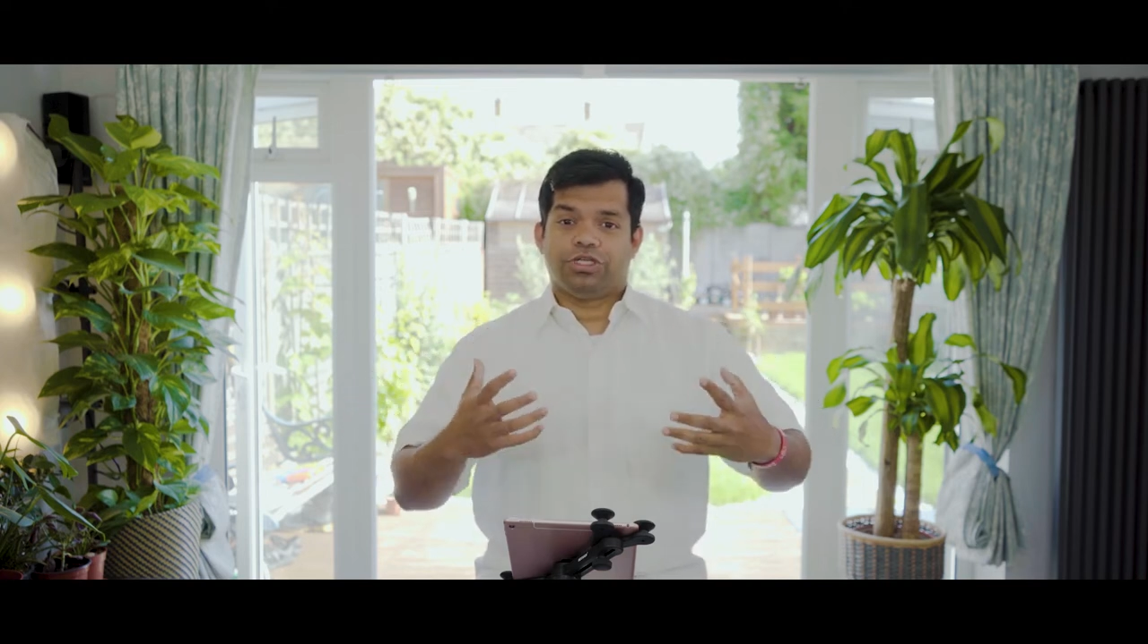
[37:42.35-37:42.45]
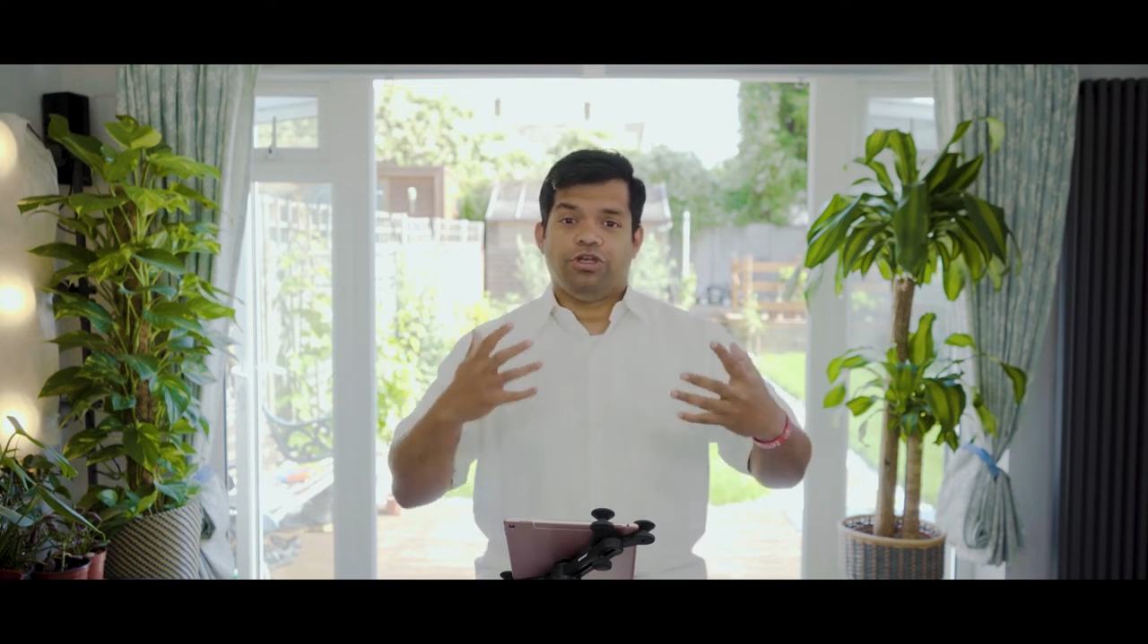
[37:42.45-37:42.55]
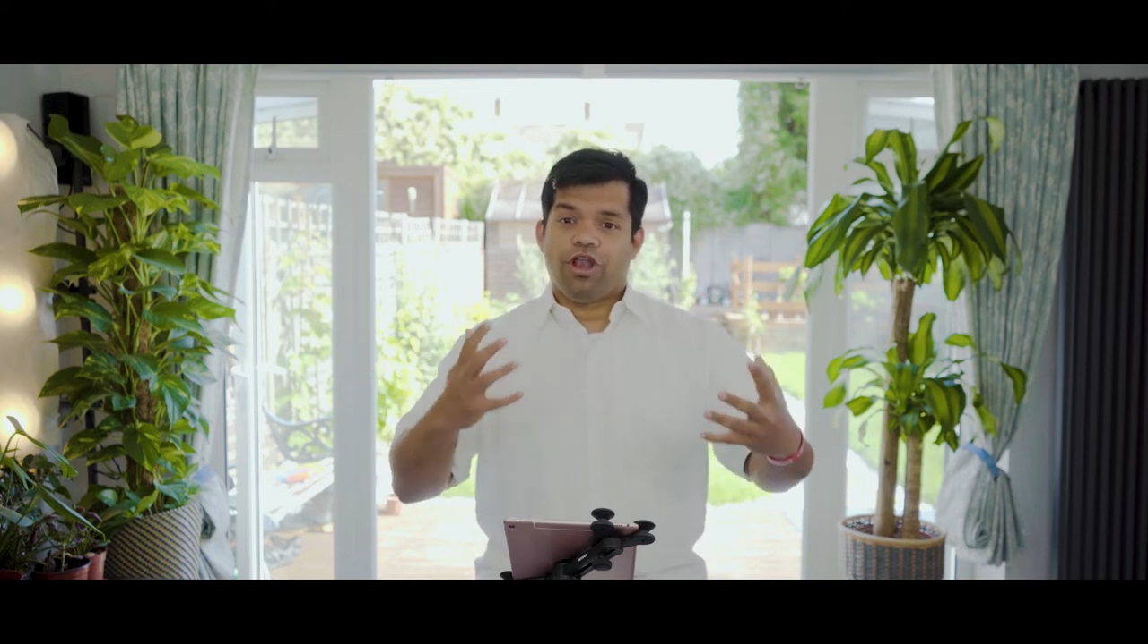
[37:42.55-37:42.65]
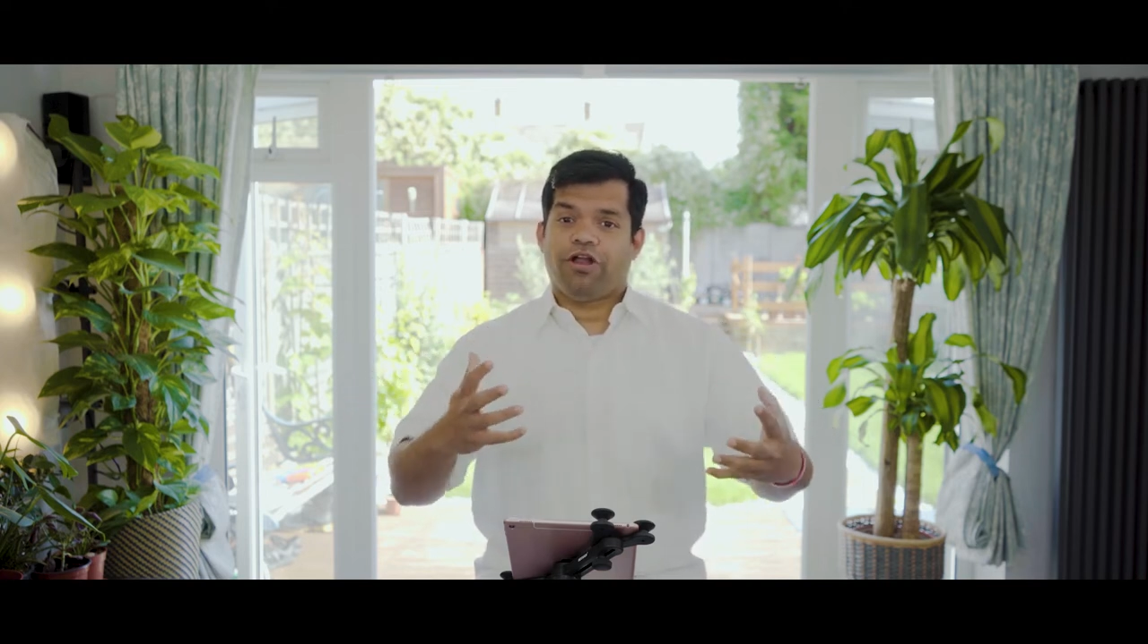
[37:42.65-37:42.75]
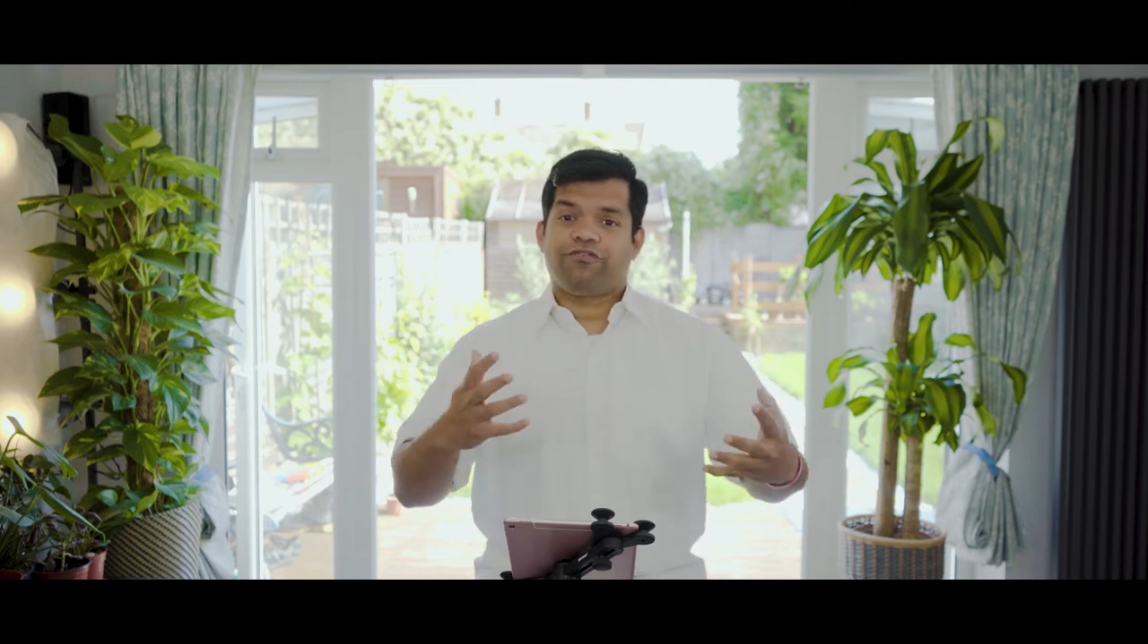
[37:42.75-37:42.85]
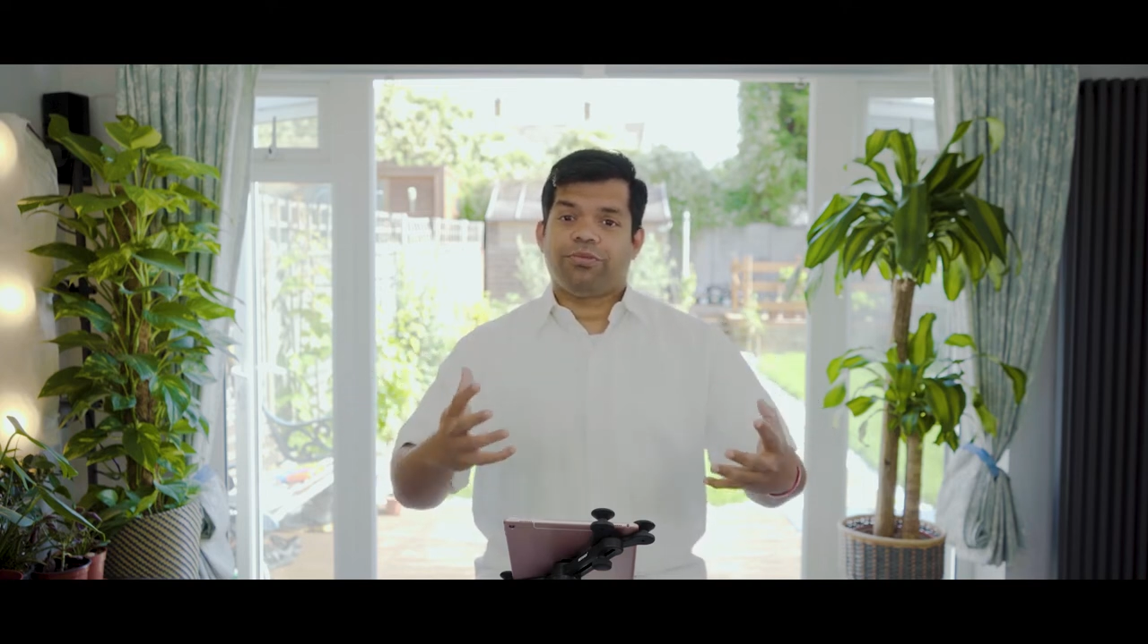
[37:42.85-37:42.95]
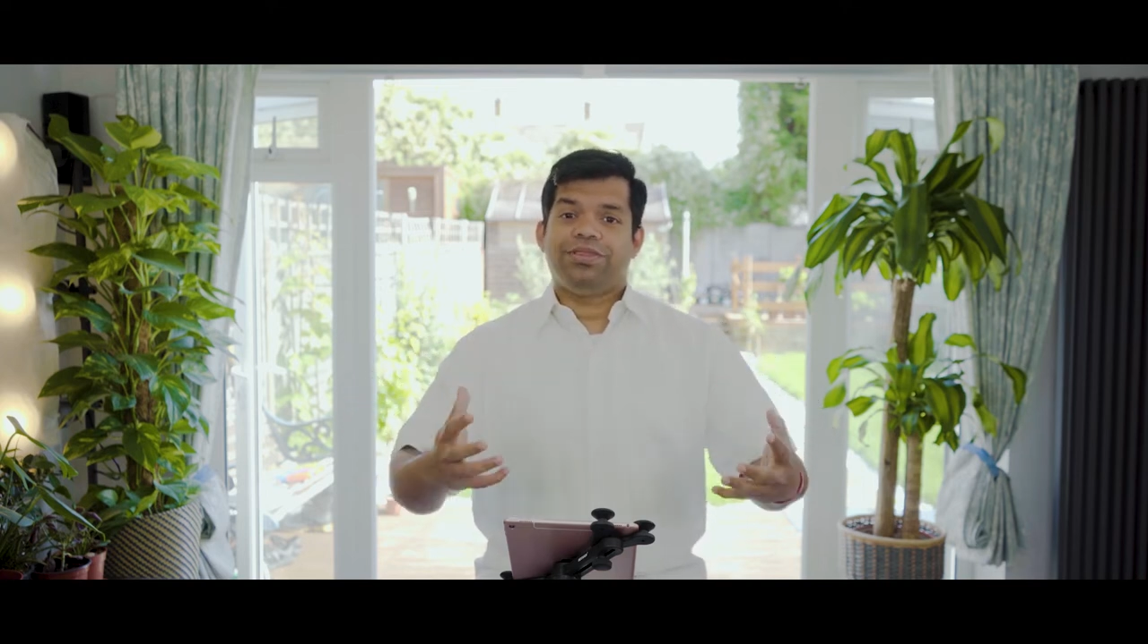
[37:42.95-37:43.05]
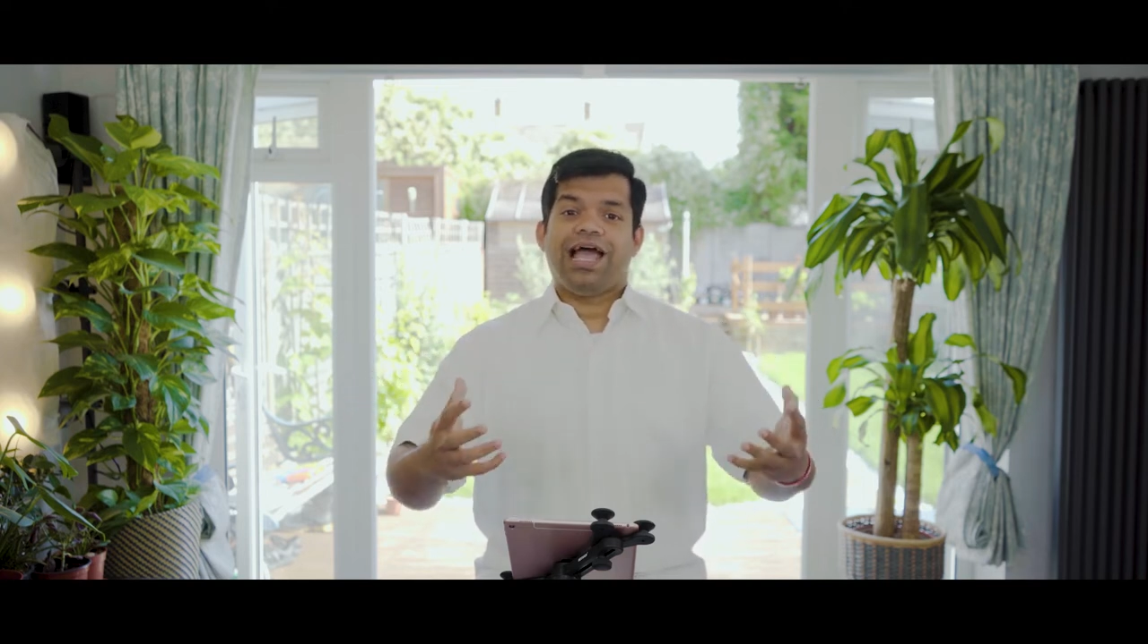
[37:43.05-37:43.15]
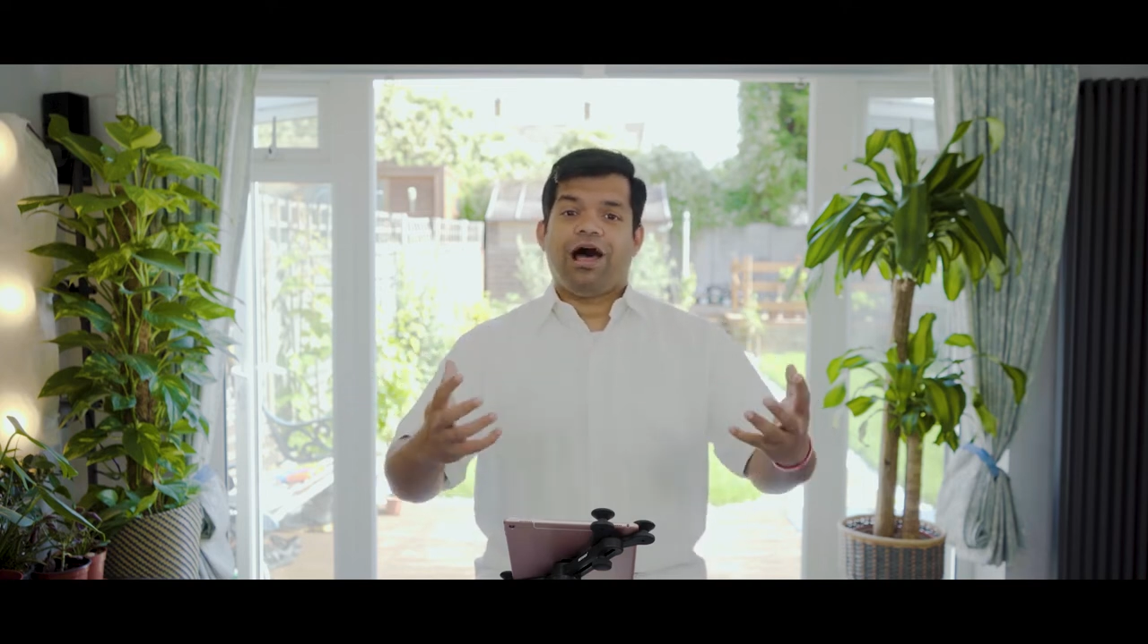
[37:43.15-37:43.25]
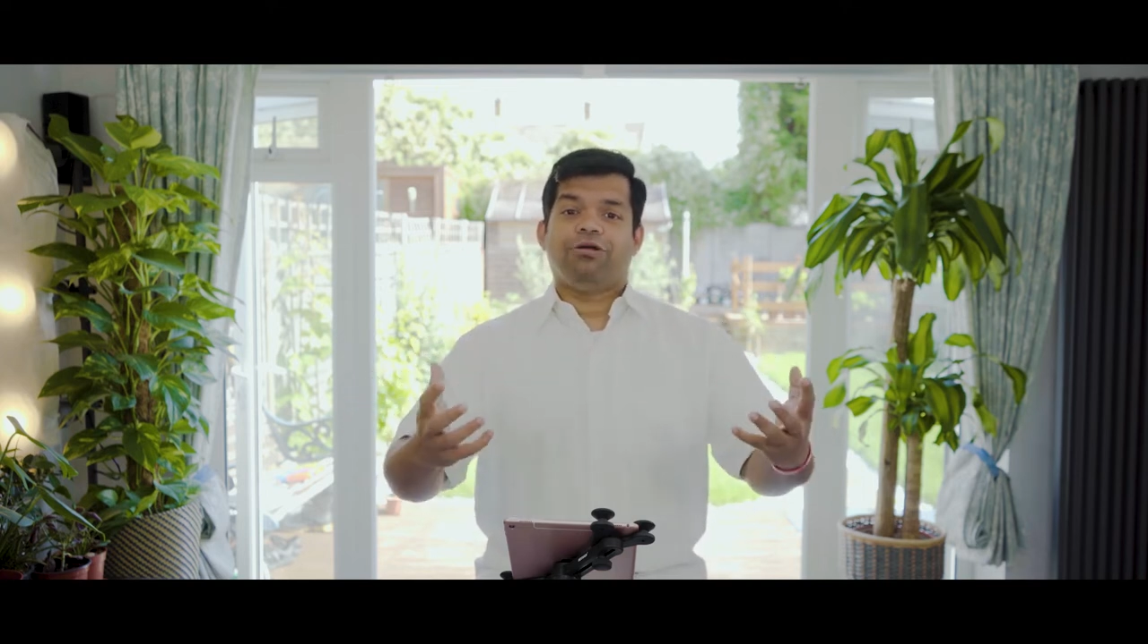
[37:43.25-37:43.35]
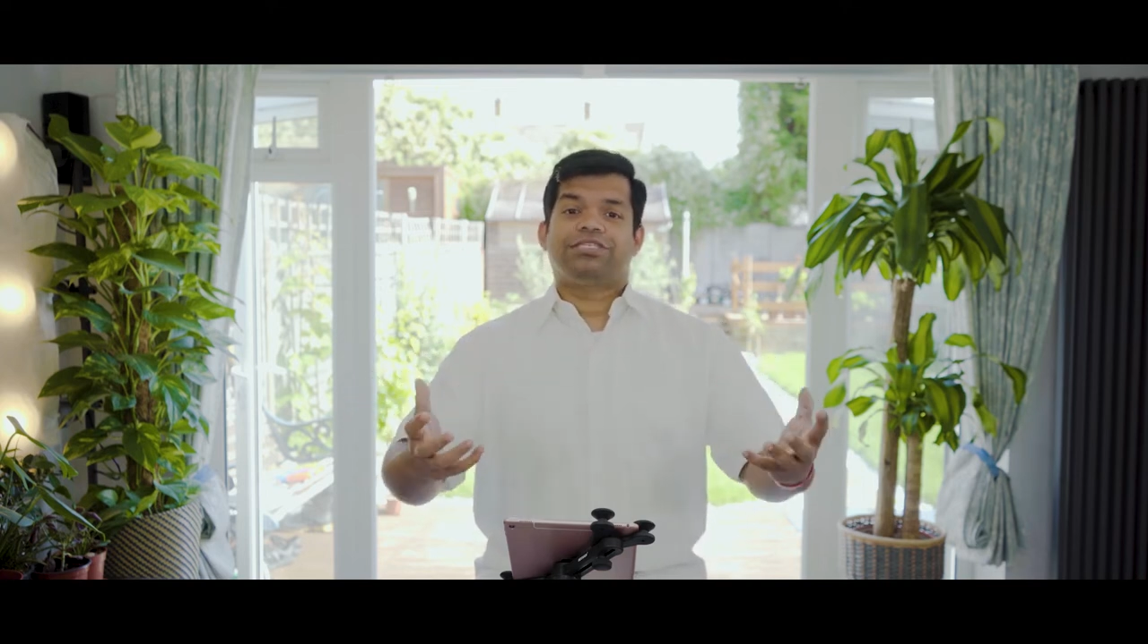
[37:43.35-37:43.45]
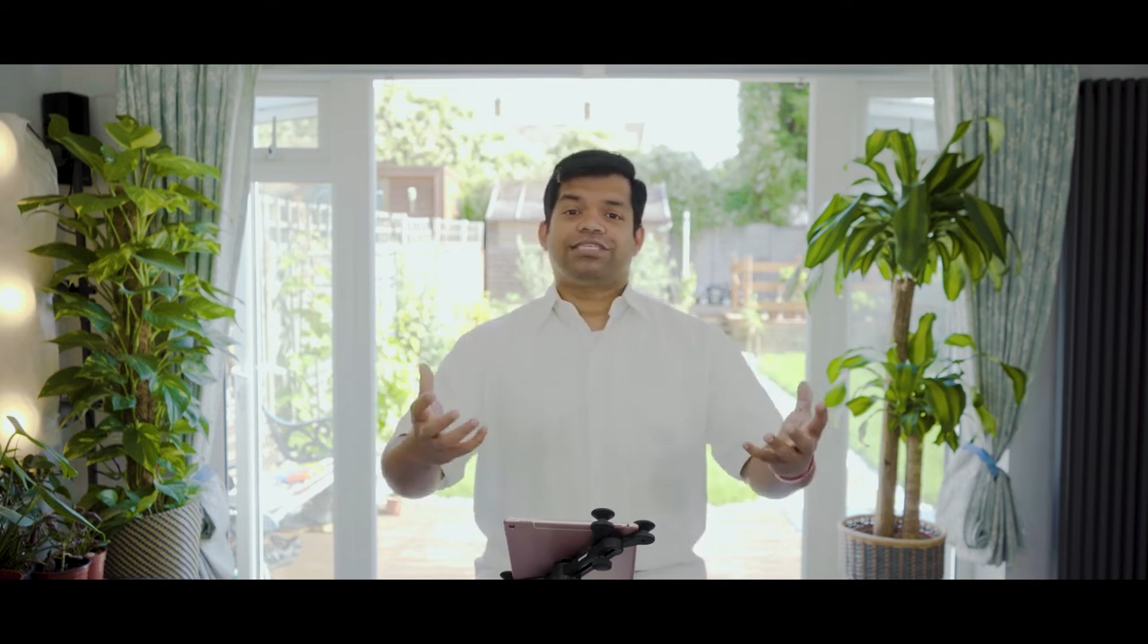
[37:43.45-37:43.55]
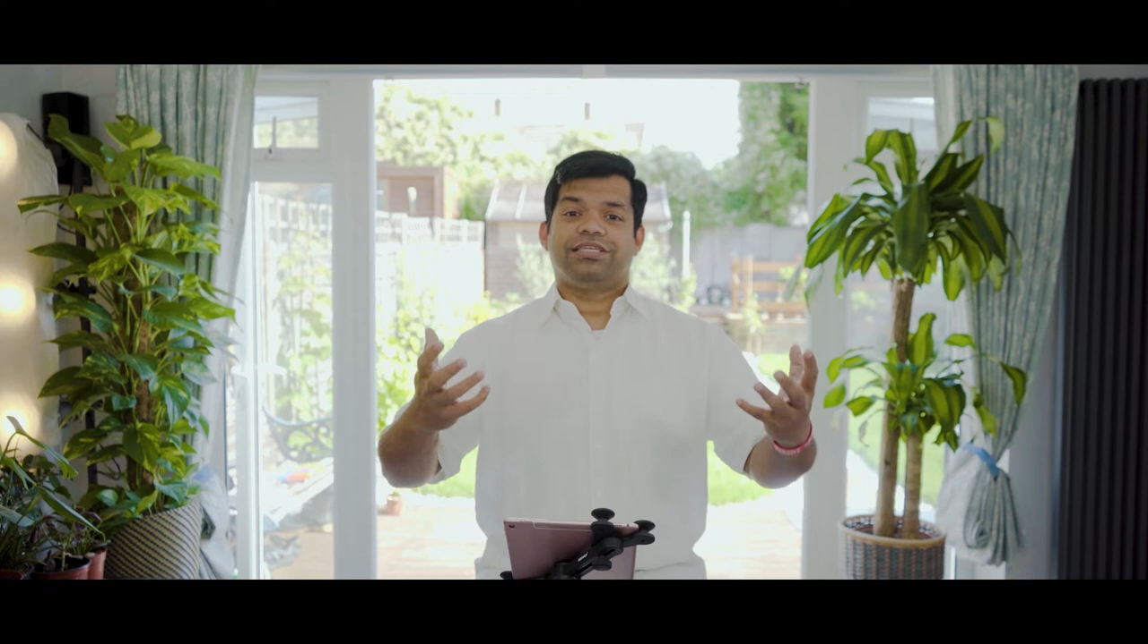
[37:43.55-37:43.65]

not from the out,